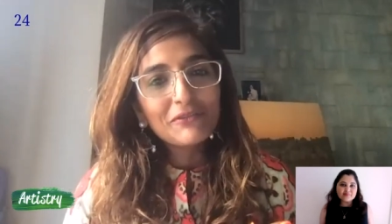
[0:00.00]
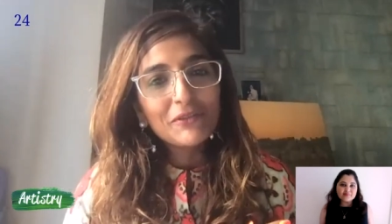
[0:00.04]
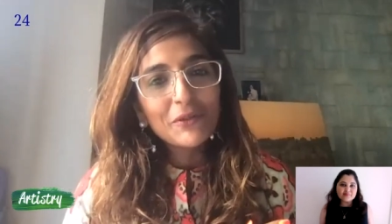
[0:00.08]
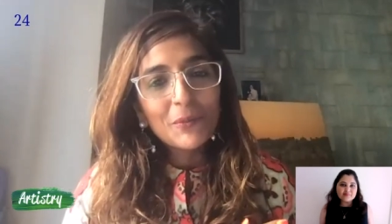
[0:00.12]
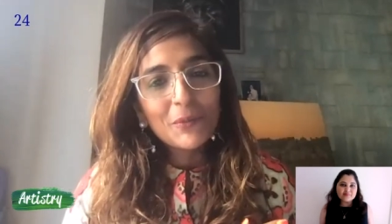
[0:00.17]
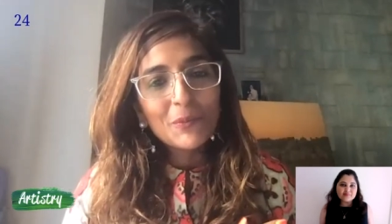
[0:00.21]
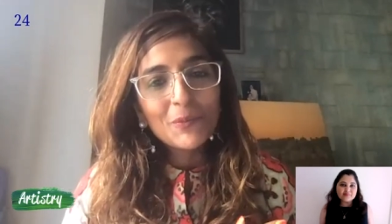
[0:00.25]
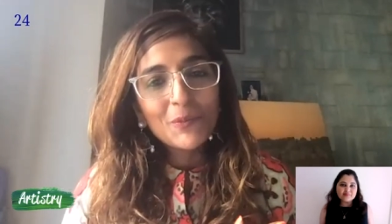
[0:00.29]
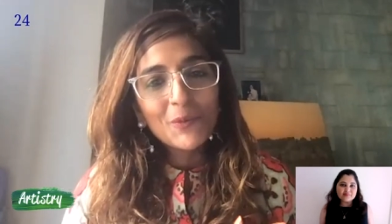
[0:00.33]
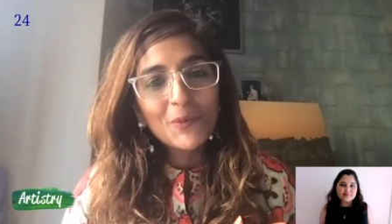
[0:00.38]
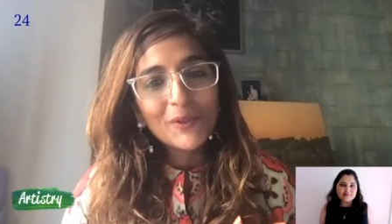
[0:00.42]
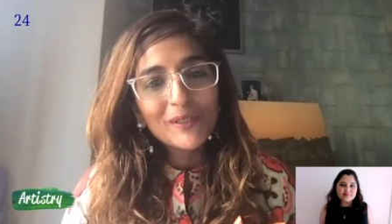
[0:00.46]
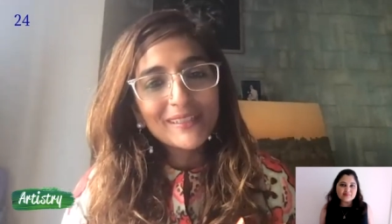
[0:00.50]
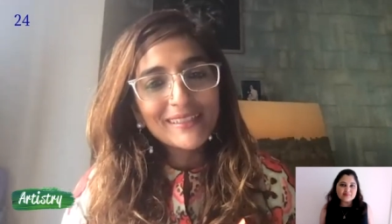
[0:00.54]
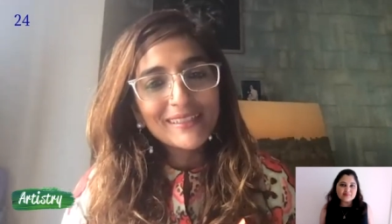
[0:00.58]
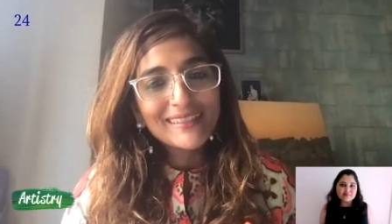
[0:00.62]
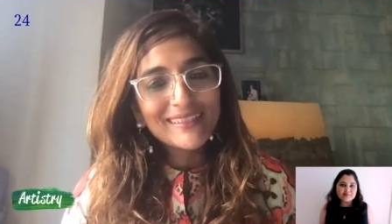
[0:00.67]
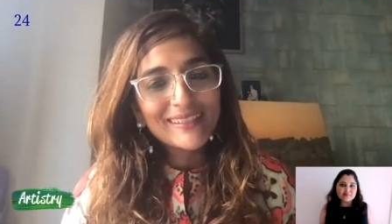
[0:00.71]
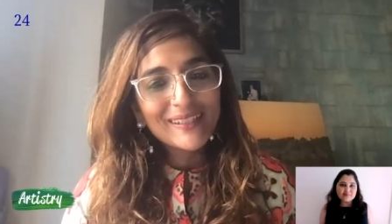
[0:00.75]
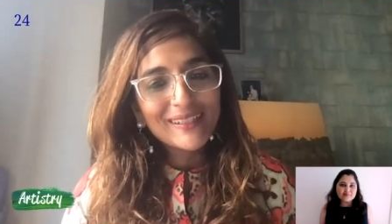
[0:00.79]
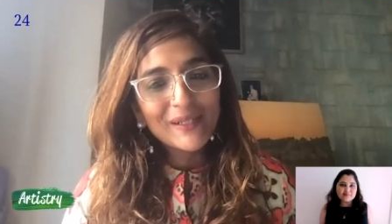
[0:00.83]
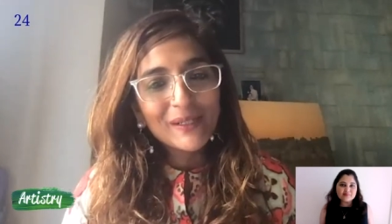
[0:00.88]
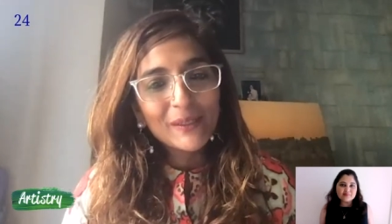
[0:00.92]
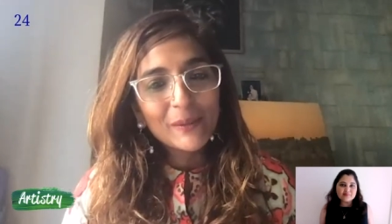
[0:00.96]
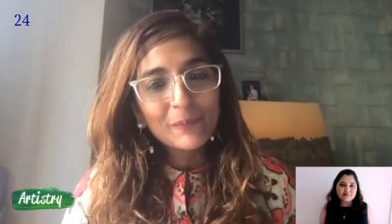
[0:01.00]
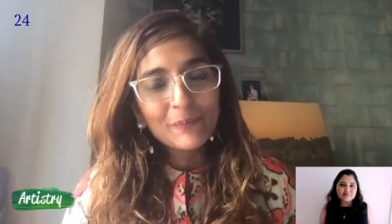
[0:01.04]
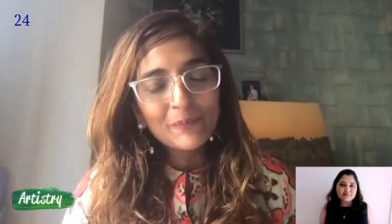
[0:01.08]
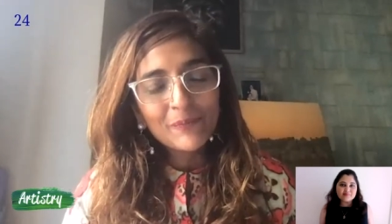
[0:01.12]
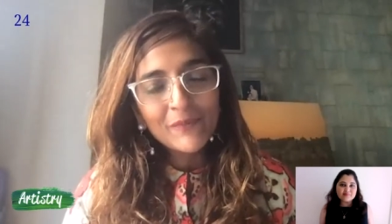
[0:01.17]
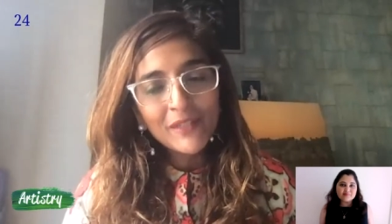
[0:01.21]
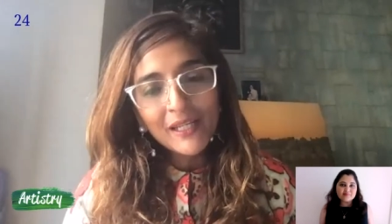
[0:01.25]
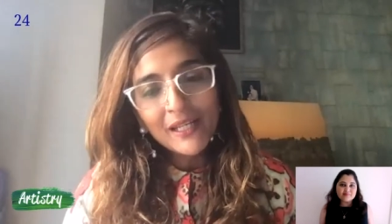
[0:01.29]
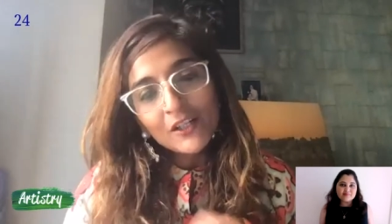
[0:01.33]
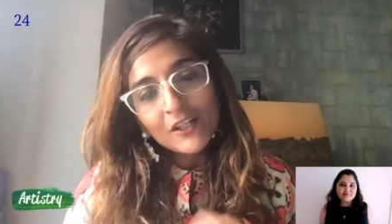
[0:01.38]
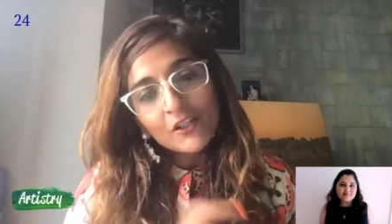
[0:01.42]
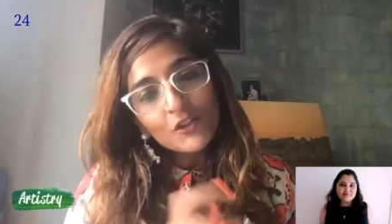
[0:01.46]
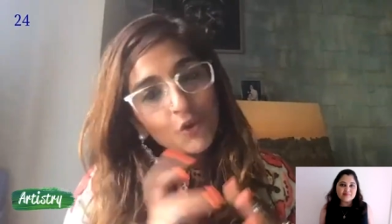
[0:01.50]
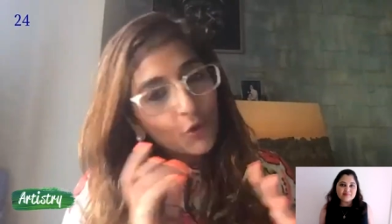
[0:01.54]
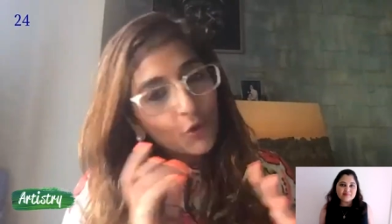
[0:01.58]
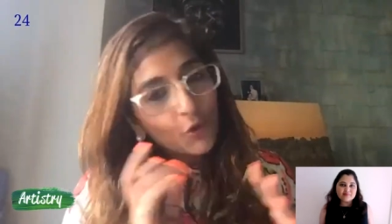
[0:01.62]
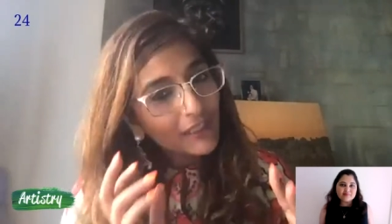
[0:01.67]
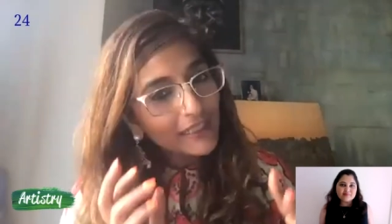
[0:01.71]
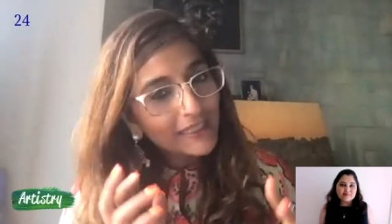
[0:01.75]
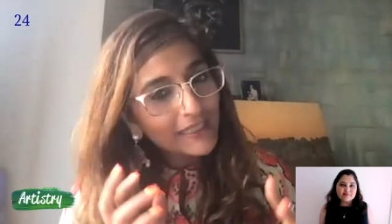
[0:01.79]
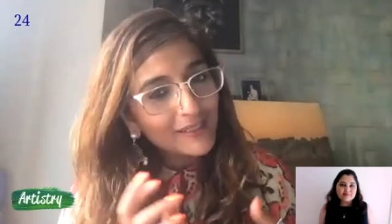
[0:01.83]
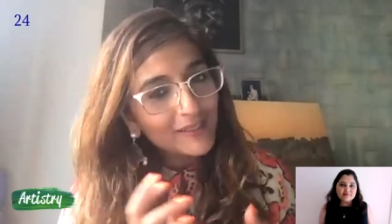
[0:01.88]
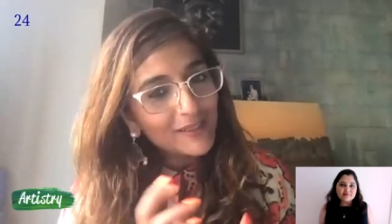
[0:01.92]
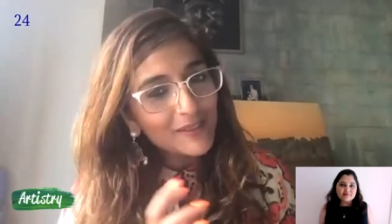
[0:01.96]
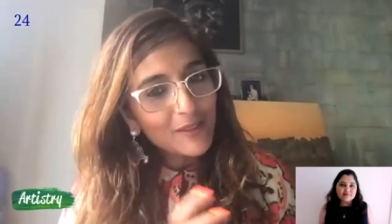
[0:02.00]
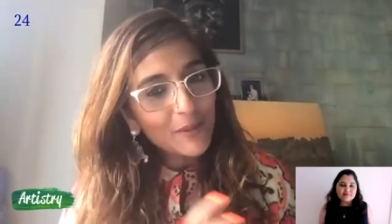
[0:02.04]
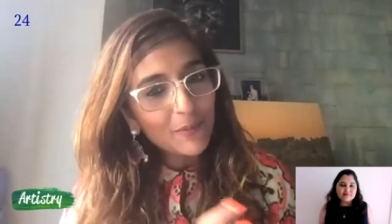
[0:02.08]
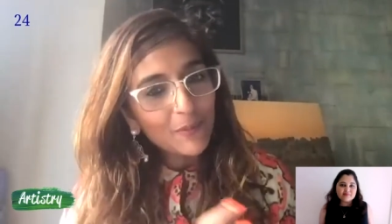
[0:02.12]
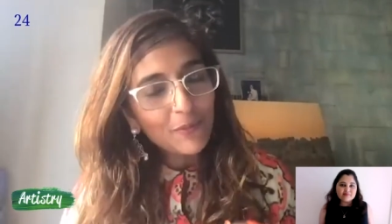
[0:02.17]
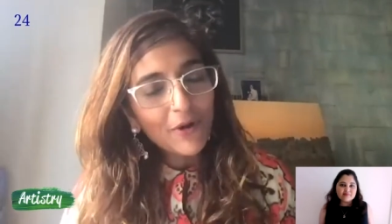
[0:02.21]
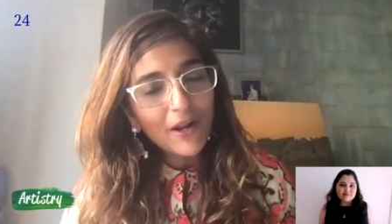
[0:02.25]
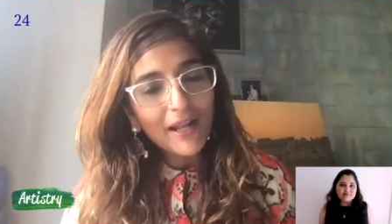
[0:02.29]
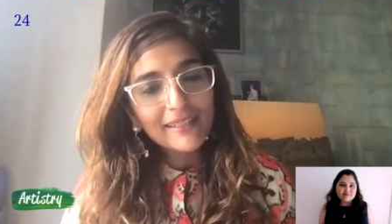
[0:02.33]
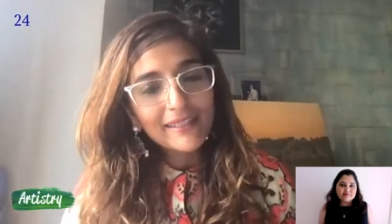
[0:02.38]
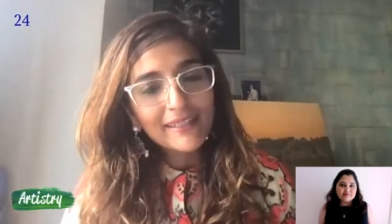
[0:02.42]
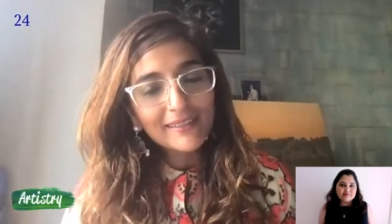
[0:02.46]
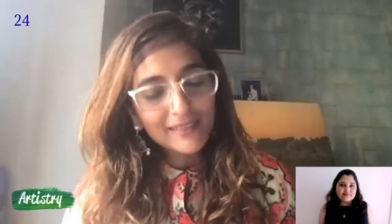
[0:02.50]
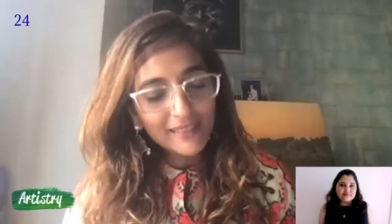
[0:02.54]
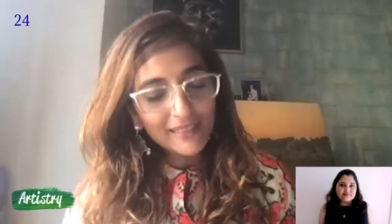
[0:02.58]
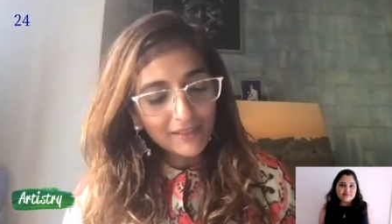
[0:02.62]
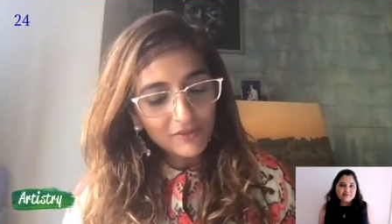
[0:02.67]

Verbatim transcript: film was uh, totally a surprise and i